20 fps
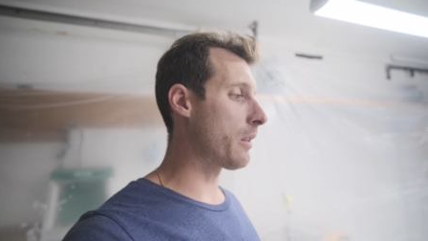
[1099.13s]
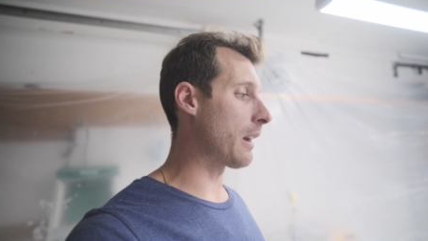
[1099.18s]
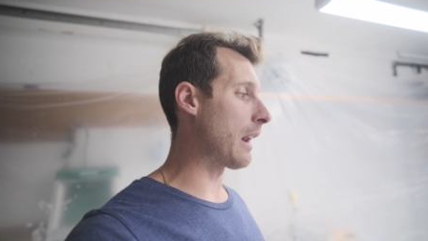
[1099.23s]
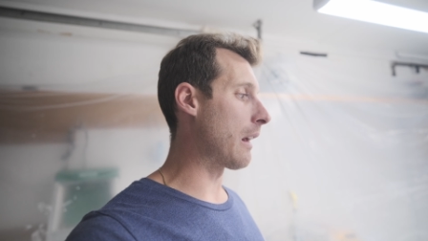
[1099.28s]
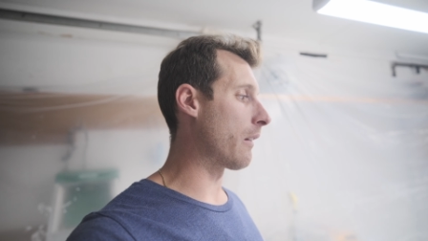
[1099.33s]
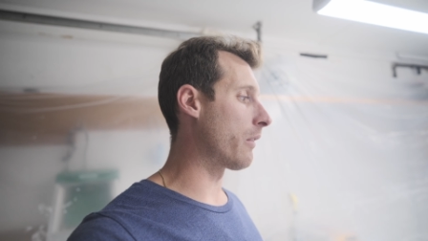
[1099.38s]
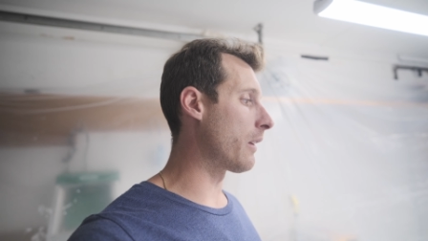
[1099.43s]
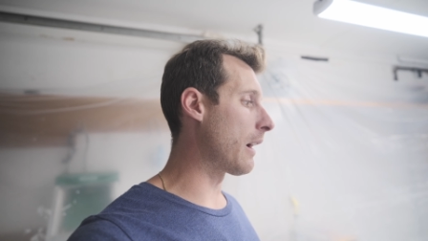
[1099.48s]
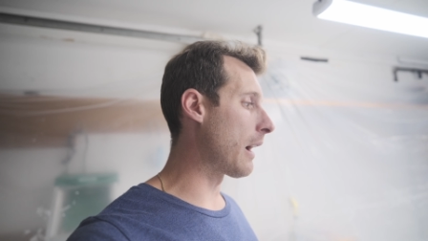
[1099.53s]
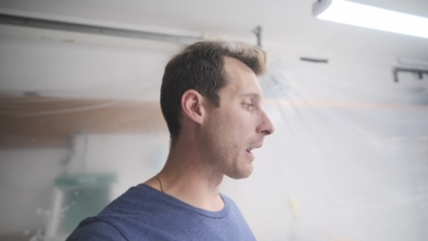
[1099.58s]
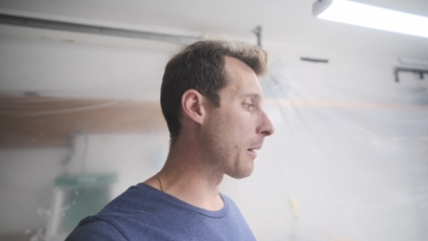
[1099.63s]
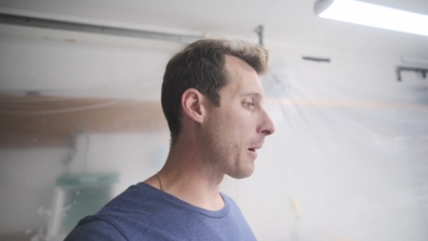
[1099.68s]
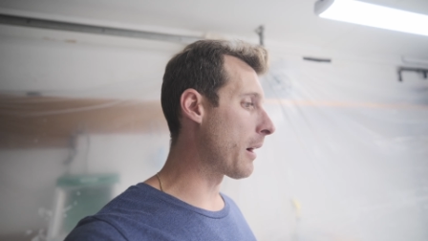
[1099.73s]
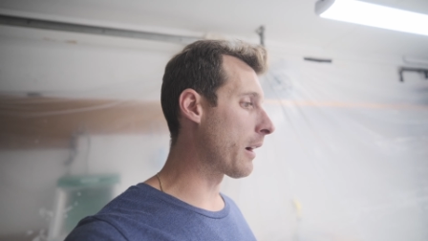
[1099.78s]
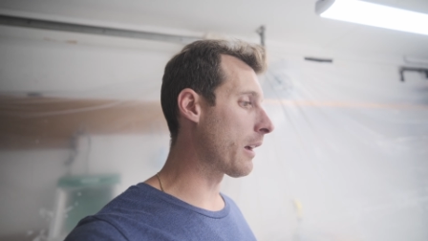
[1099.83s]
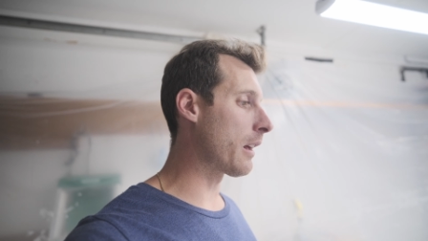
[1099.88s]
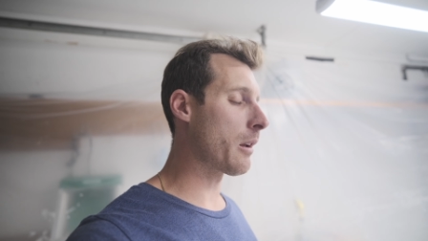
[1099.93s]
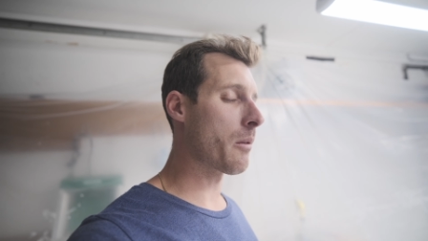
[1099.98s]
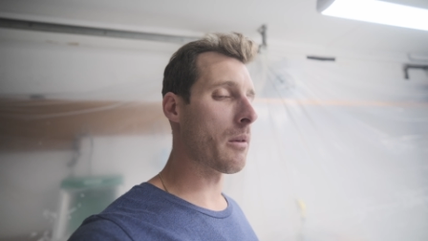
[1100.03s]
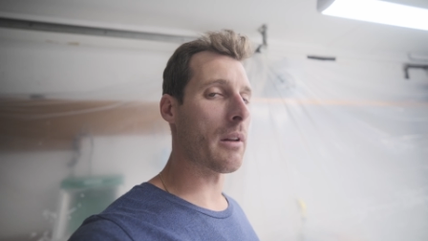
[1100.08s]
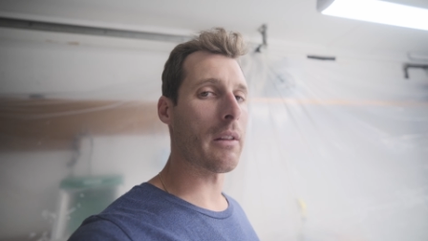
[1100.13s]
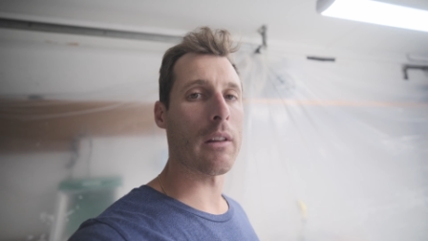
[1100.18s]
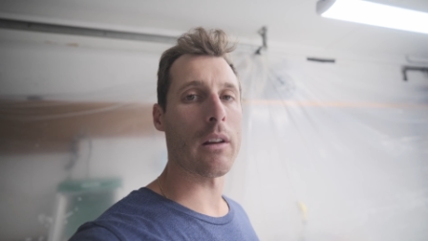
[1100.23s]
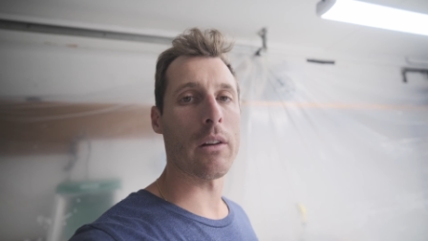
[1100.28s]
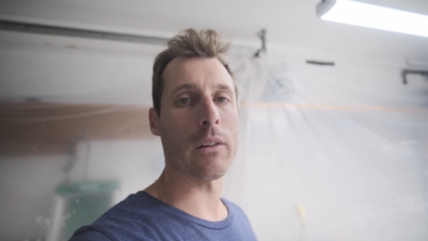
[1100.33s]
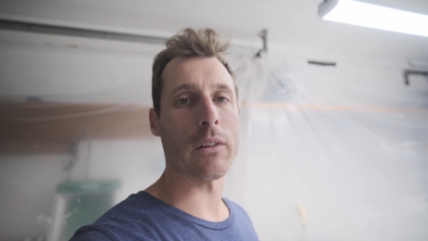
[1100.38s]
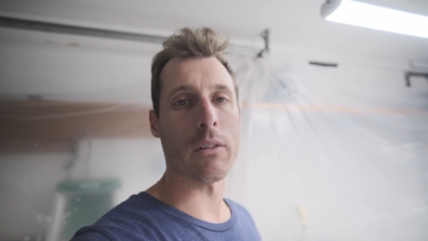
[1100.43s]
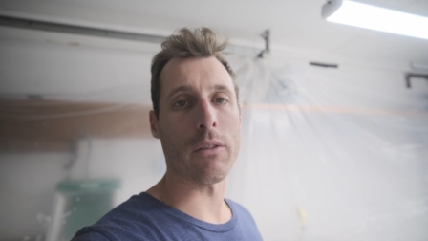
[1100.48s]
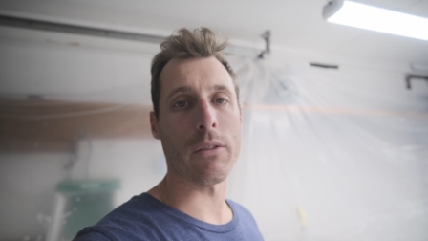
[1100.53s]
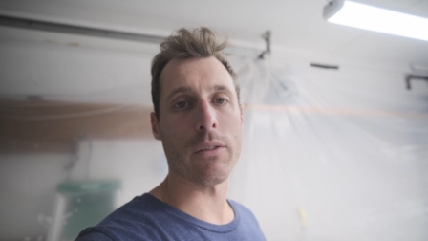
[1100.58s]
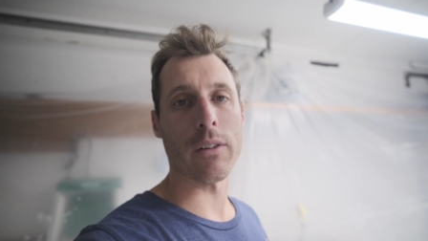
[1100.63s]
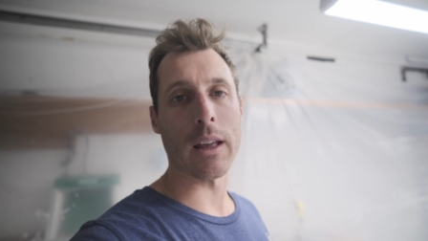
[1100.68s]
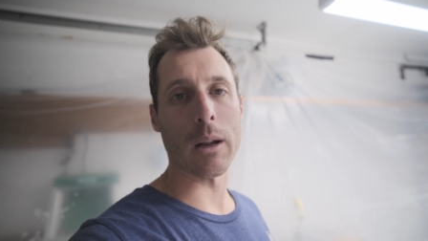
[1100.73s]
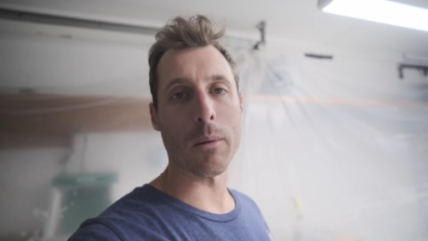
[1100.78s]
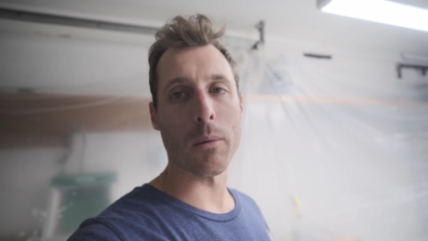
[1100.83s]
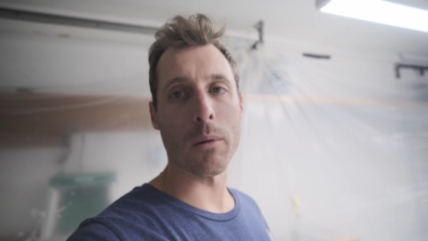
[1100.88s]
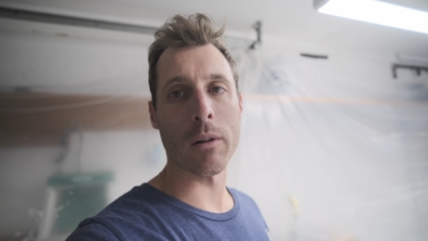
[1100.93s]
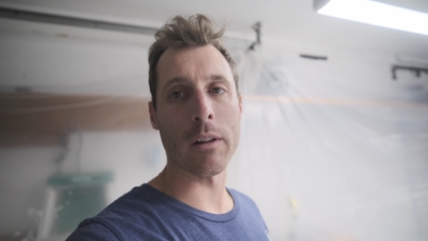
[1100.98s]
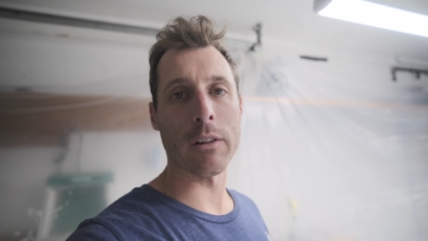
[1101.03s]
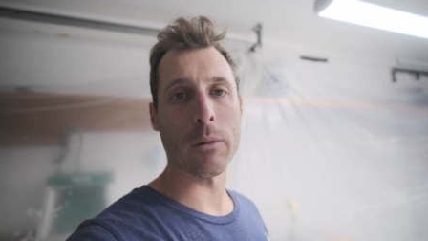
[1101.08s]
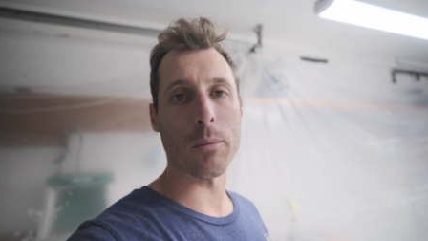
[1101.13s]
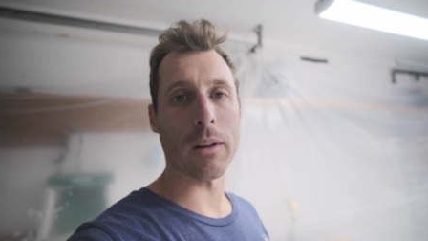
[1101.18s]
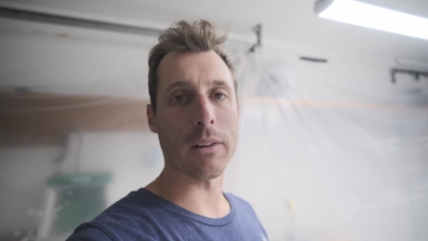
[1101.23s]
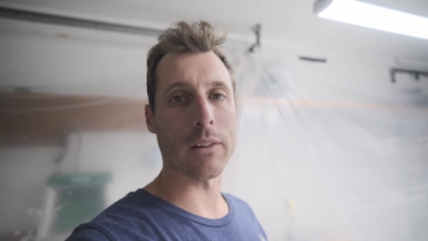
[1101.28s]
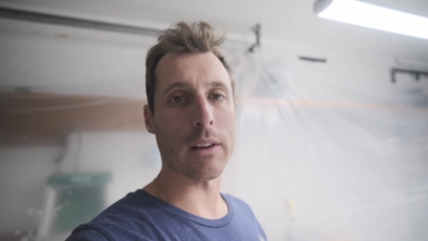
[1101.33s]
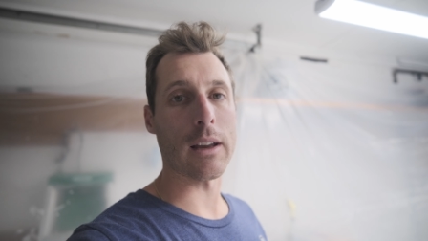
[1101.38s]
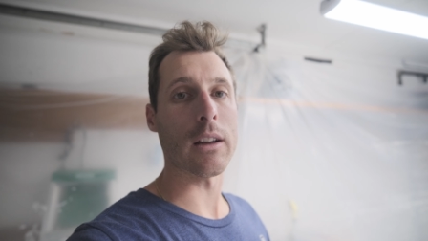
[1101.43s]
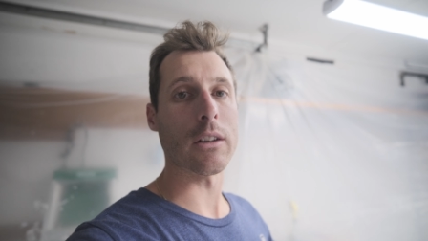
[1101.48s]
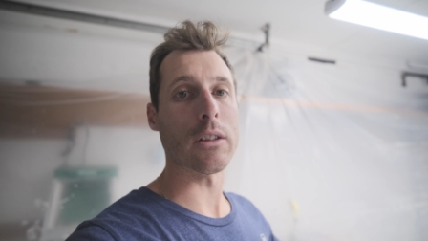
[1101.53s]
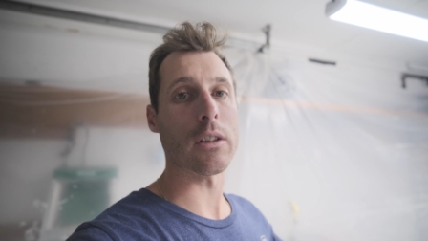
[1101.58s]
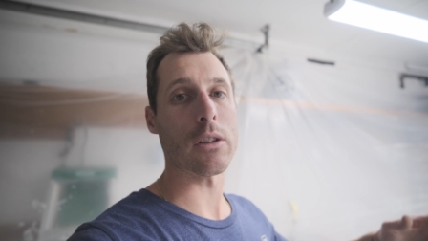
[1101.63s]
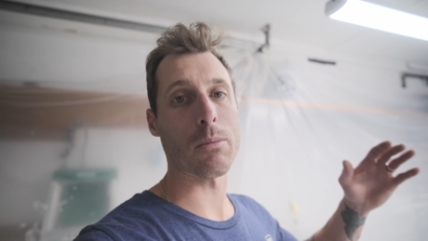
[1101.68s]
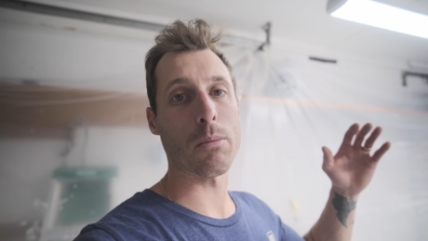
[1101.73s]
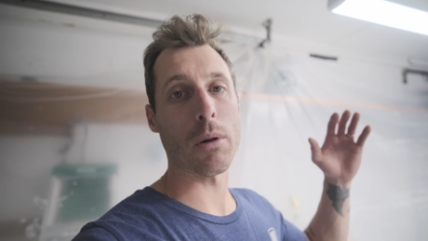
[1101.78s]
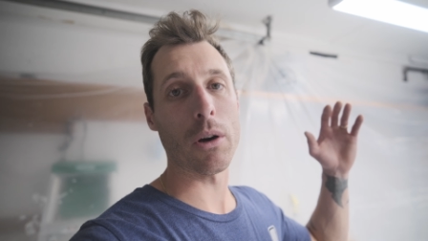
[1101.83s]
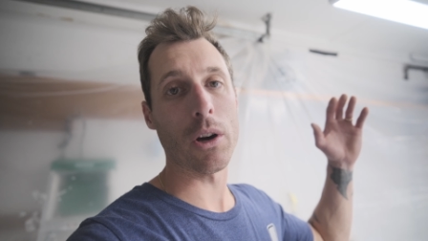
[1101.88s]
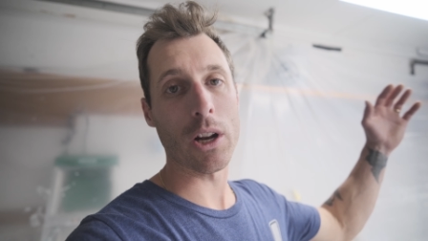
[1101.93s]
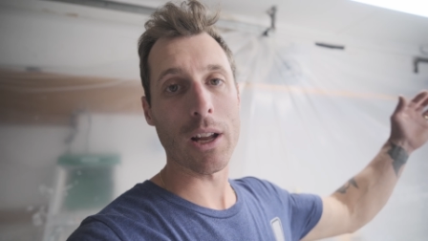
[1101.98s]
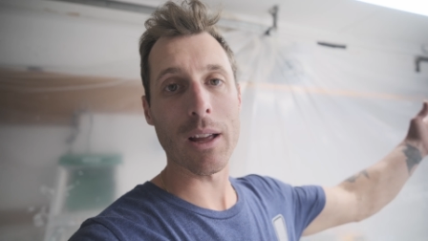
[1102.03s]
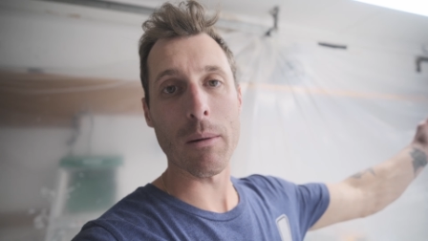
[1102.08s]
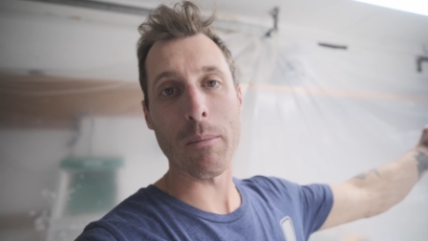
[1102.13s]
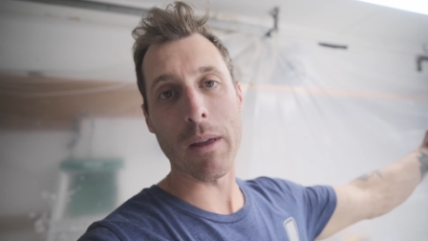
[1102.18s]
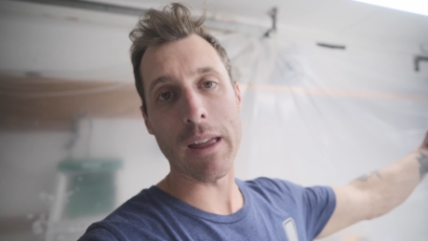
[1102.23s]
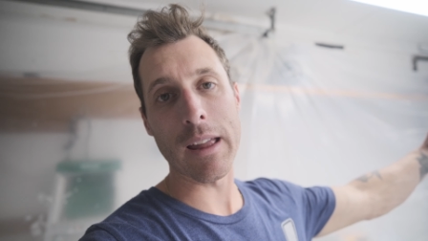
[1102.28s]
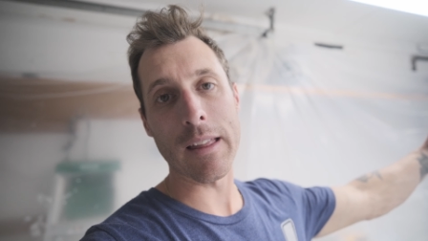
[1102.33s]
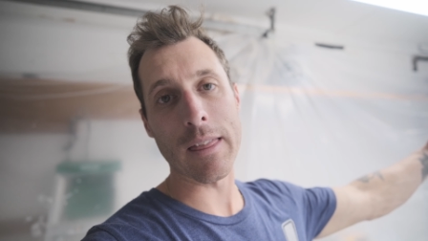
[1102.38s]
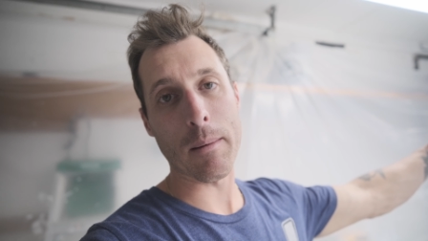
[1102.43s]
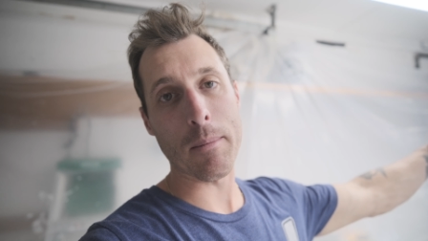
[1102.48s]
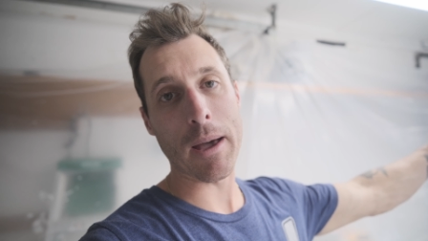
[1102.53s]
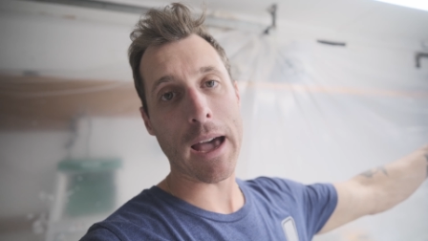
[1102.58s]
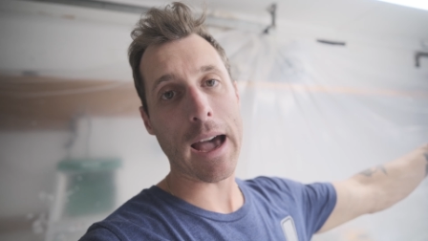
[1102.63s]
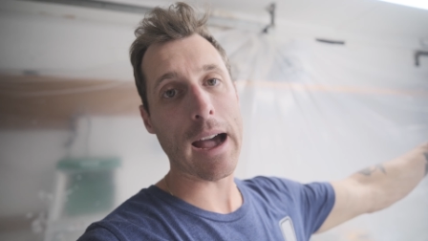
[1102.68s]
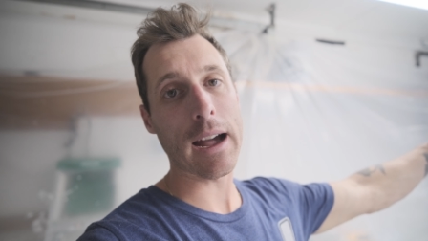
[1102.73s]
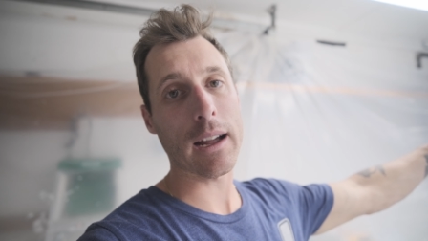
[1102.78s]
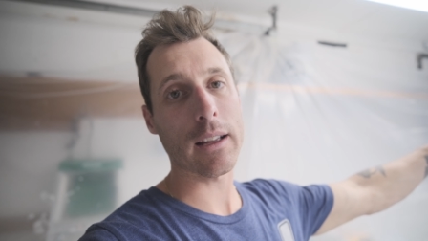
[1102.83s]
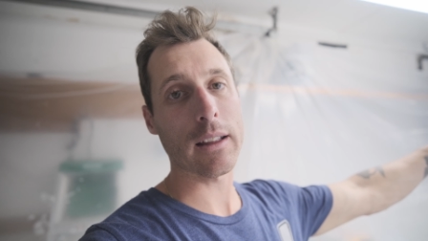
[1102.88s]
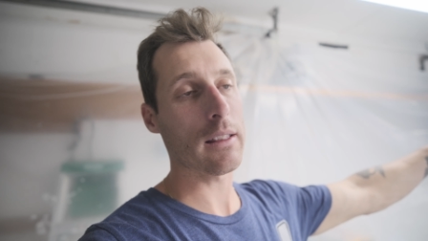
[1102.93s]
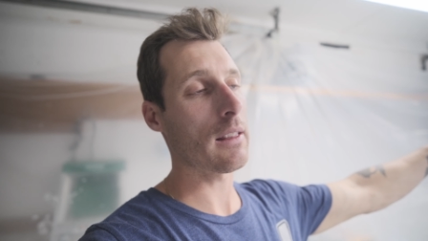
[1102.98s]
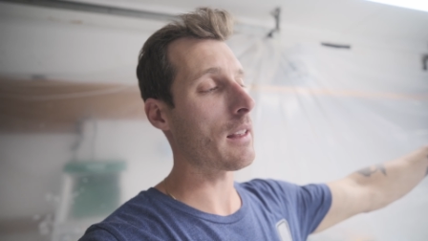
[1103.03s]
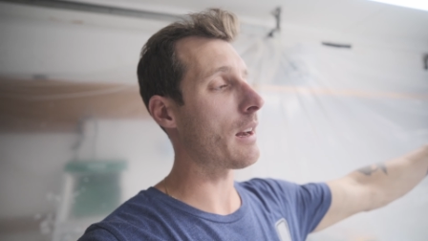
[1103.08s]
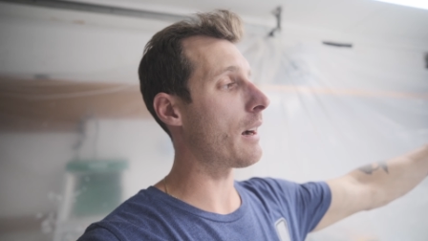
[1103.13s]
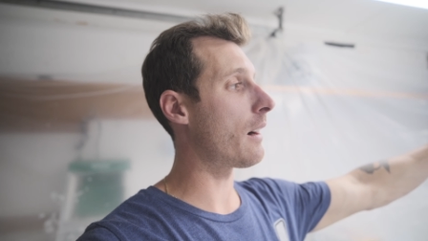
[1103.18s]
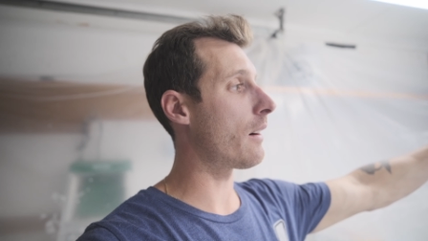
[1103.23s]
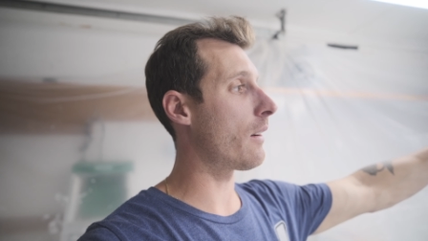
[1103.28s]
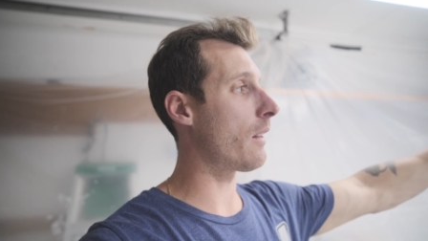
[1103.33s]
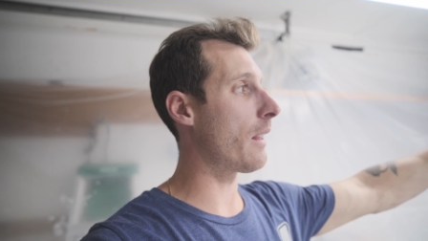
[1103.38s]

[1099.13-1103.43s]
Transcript: and I've thought about getting one of those inflatable ones because I could just put it in the back there.